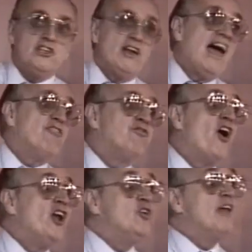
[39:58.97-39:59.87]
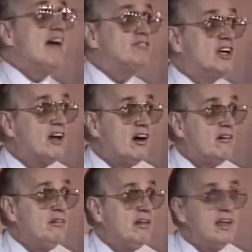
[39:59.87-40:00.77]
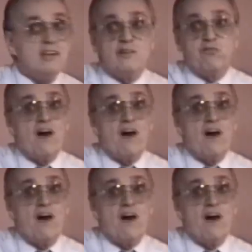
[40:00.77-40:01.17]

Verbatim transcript: do you know how far you'd have to go to